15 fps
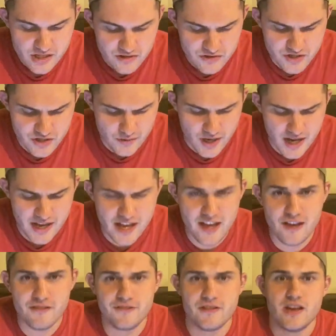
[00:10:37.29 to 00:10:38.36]
So I
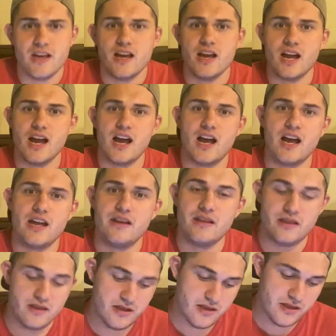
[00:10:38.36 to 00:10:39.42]
have on
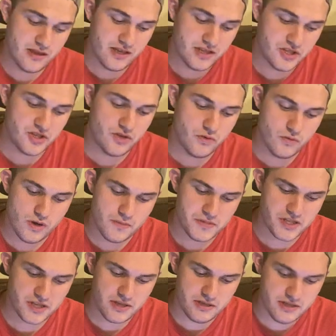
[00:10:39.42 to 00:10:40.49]
this
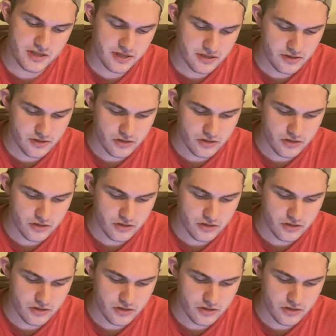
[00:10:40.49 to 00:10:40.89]
website,